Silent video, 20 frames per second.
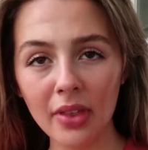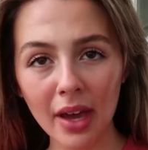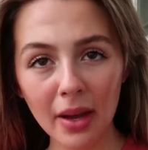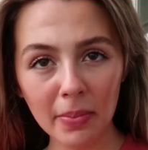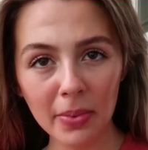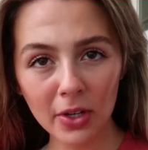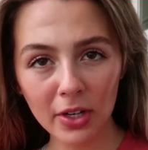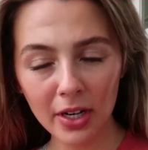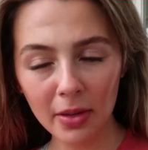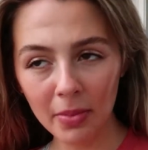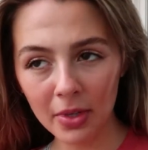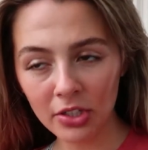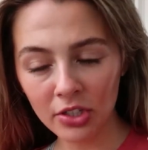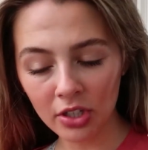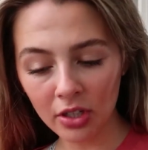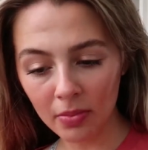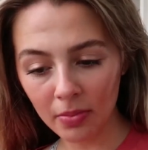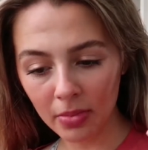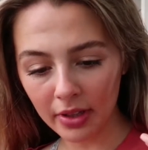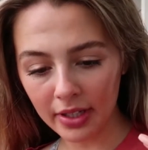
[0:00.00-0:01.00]
that pretty
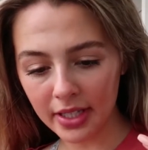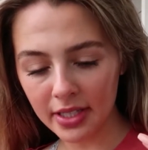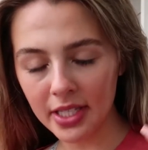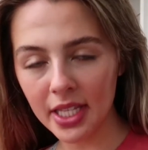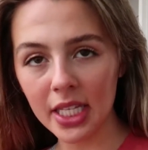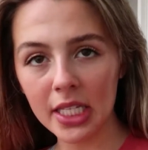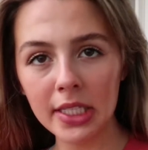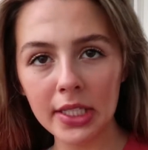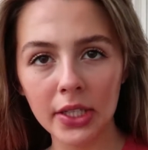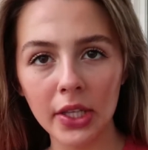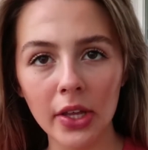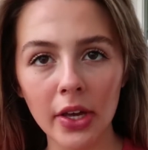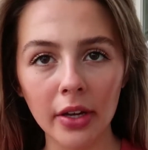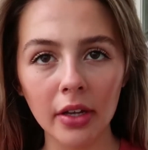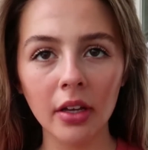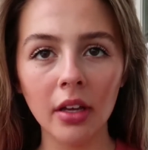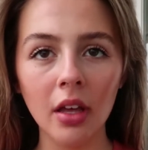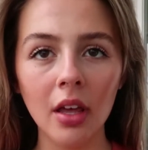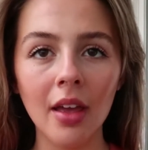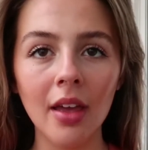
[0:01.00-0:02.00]
much completes this look.
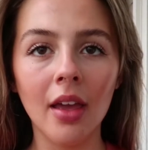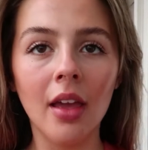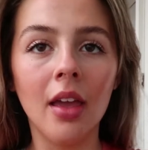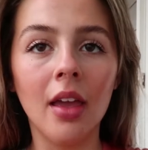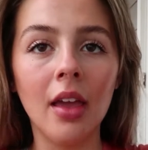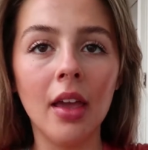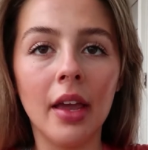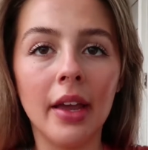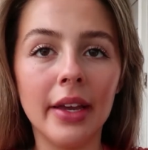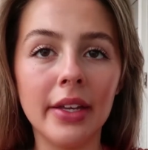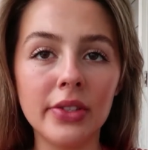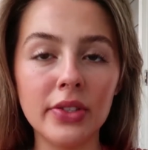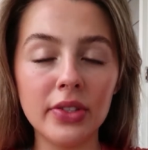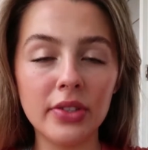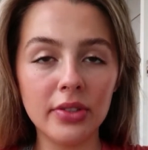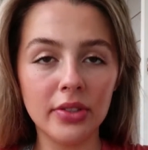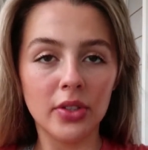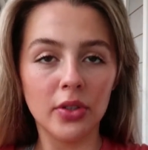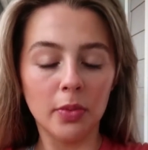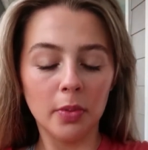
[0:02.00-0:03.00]
It's
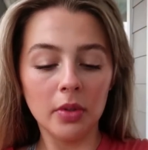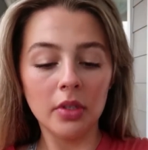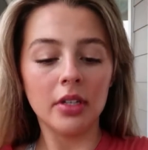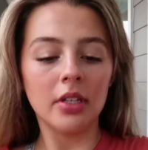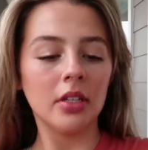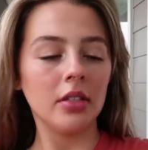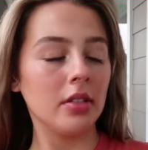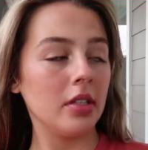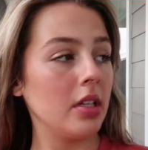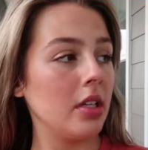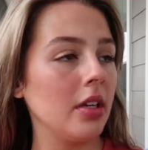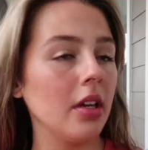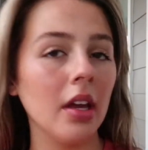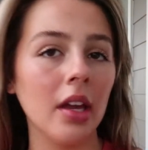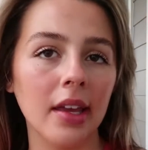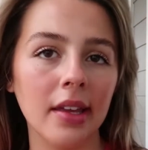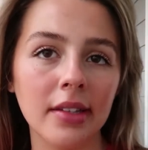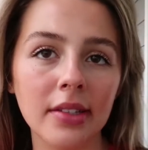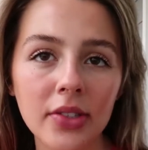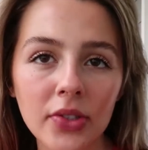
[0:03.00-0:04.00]
super easy.
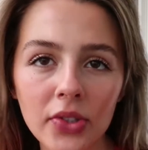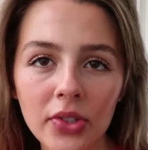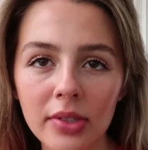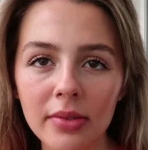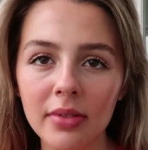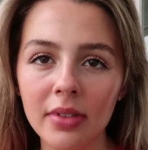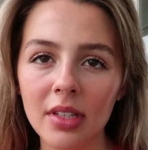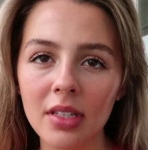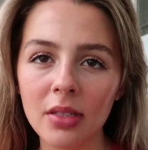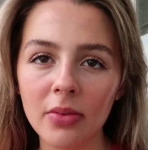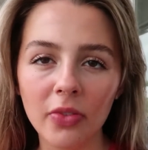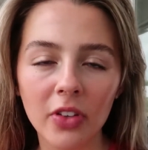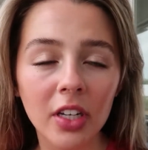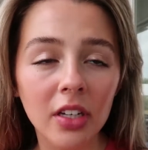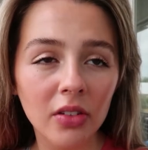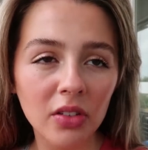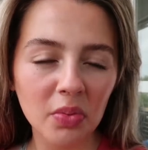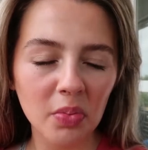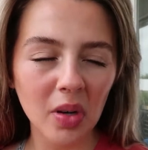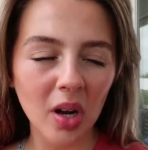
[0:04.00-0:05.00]
It this
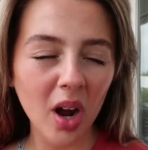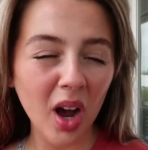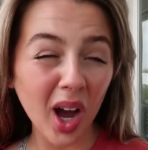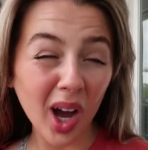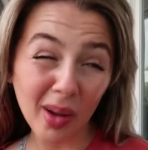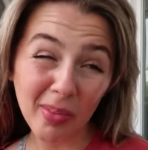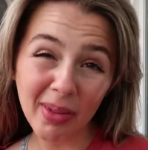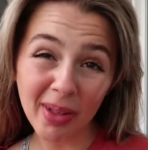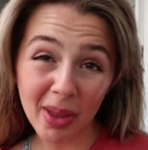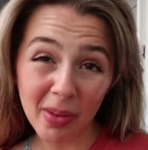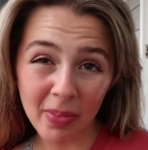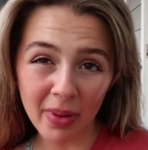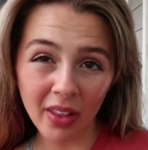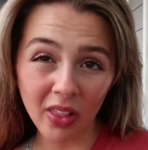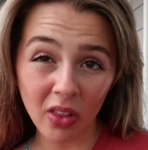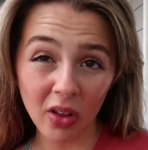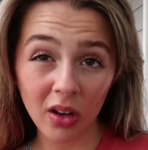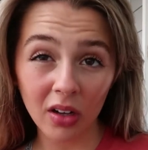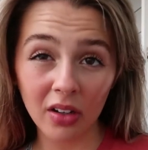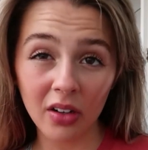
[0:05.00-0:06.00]
video is probably a
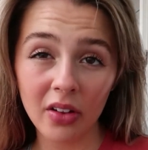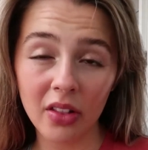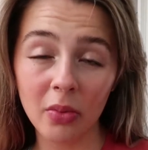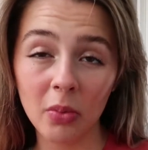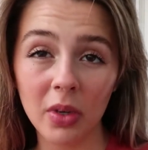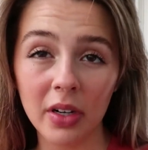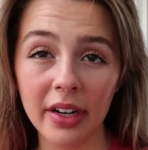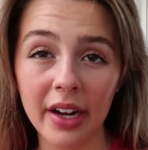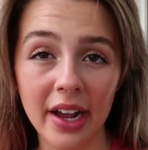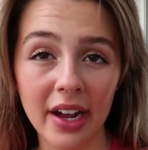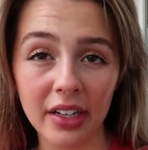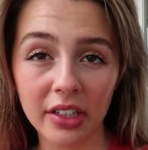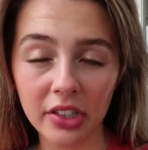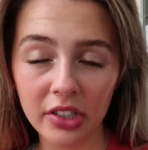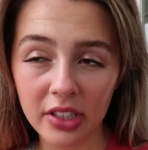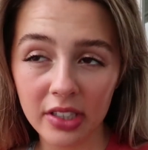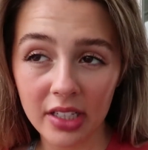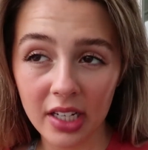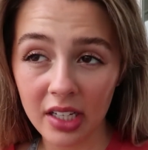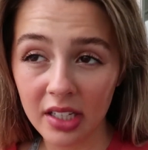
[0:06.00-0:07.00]
bit longer than what it
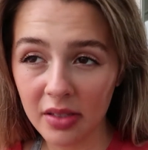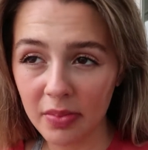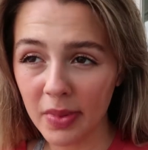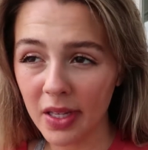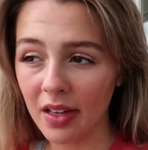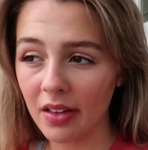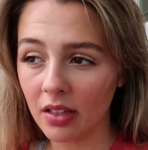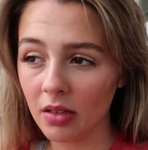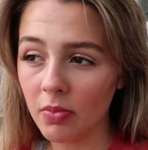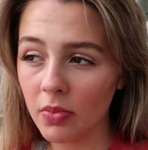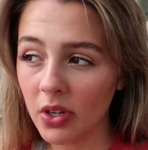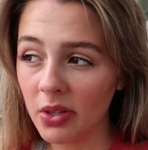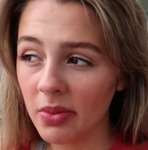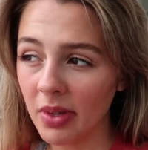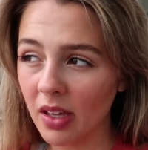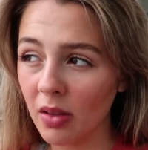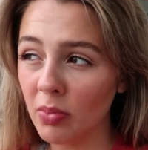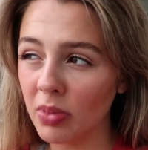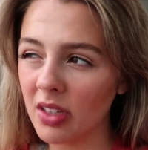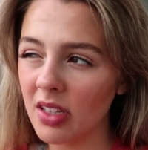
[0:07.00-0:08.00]
actually takes me. I can
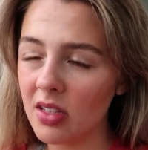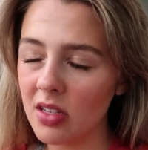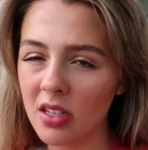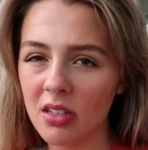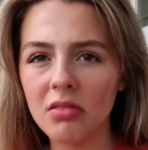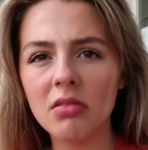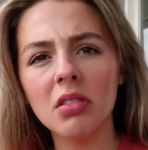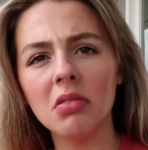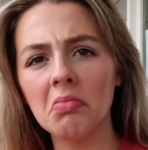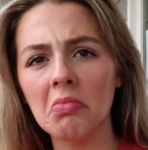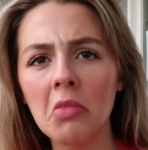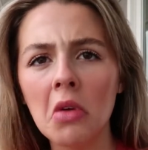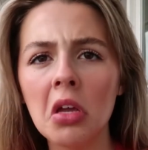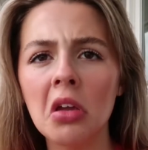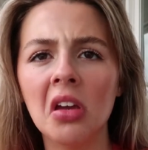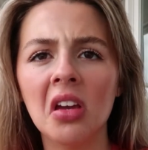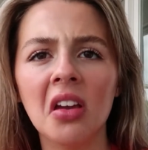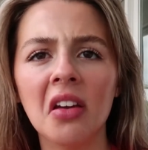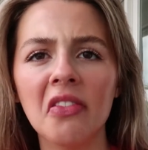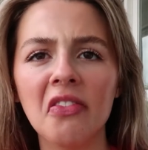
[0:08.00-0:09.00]
probably complete this in
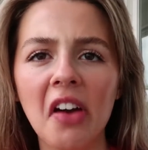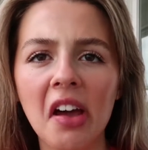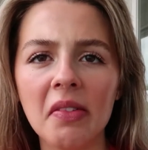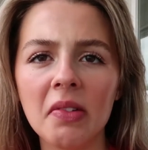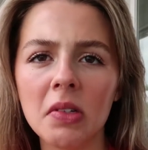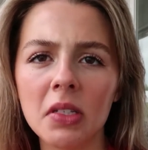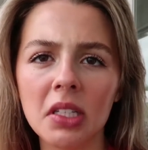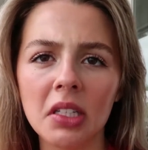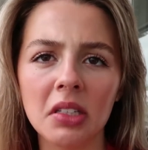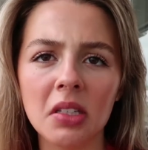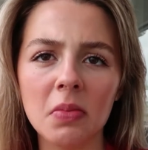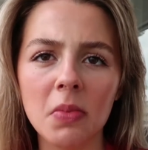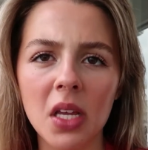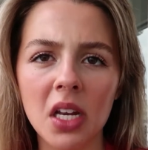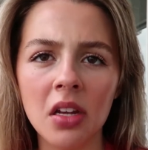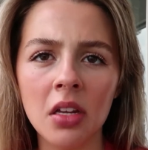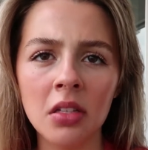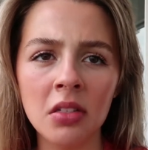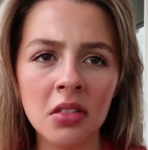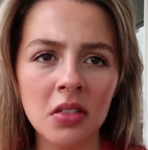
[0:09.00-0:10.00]
5 or 6
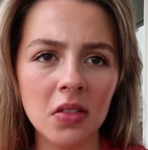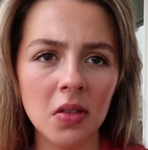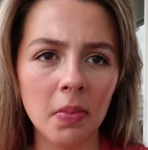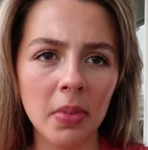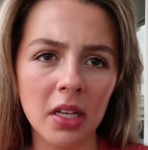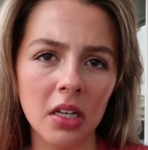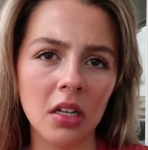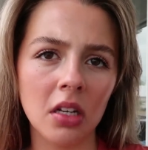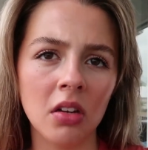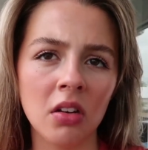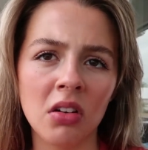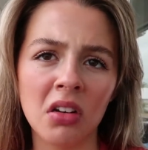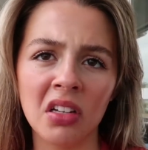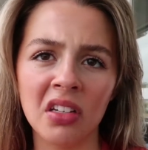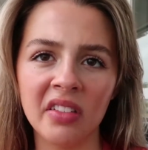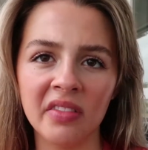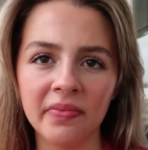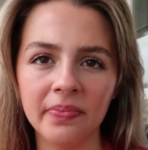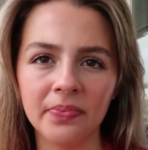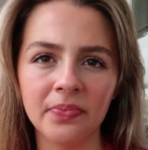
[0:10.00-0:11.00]
minutes, depending
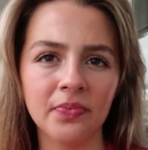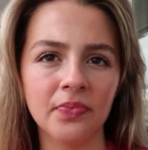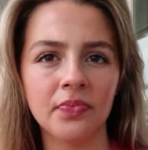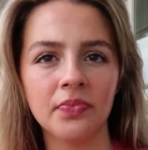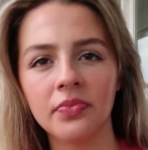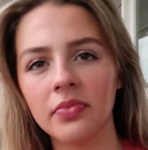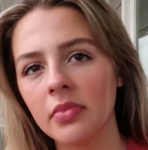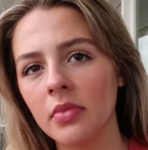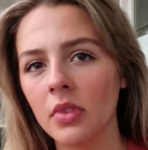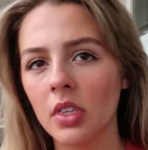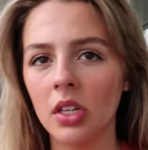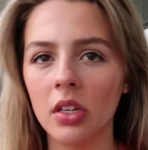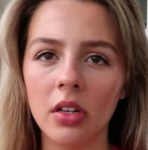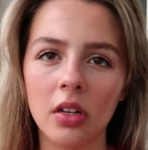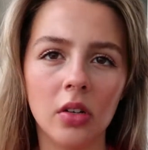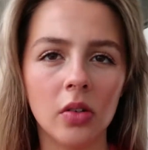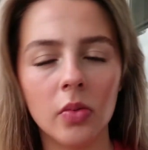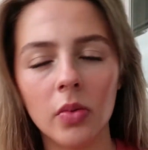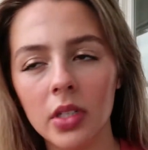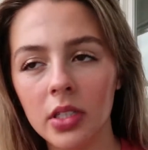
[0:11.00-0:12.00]
on, you
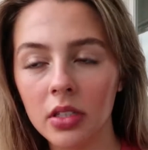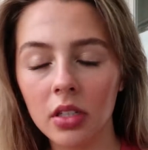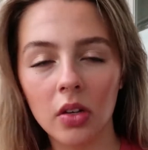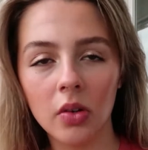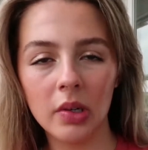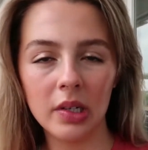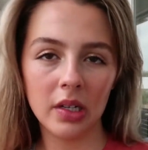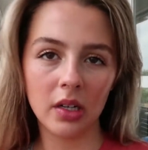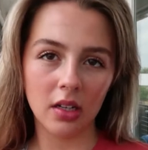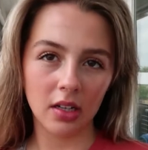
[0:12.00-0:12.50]
know, what's going